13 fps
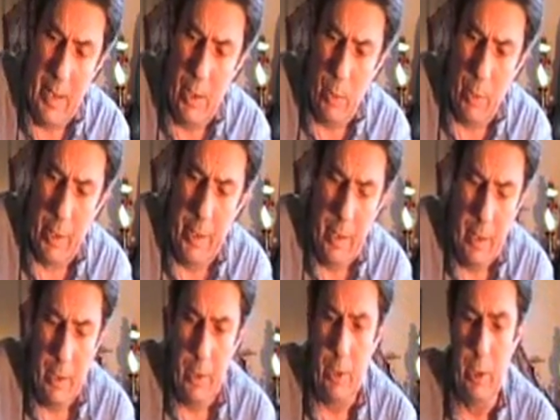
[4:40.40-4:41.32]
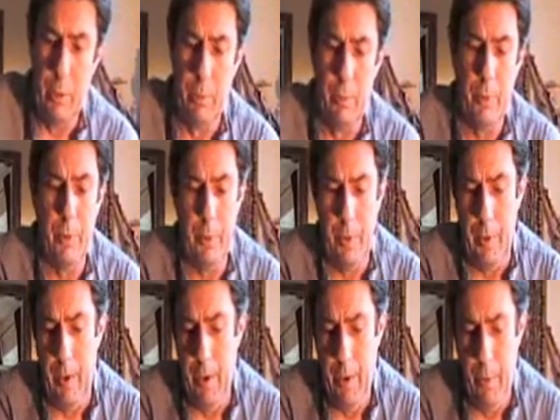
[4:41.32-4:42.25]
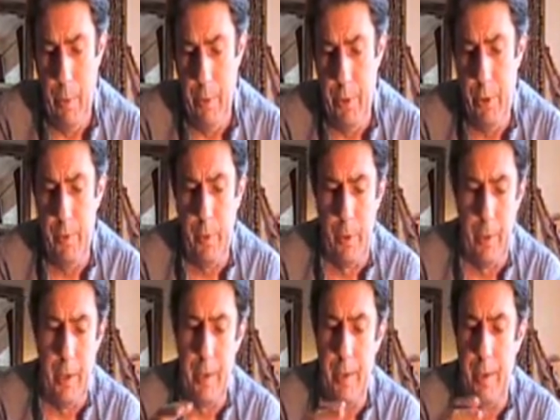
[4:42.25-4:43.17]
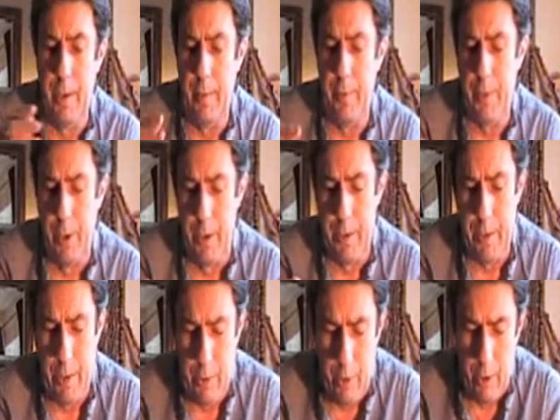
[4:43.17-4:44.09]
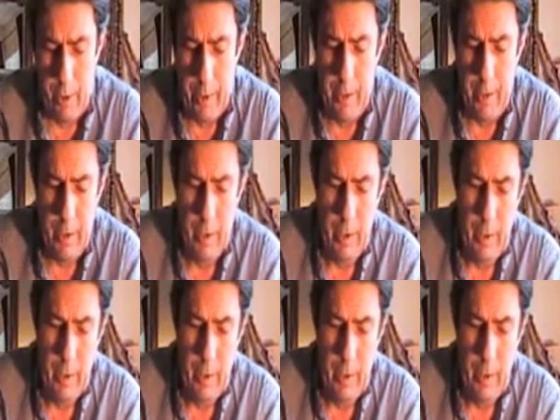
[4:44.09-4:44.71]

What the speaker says: Equally, once you've got these leaves nicely dried,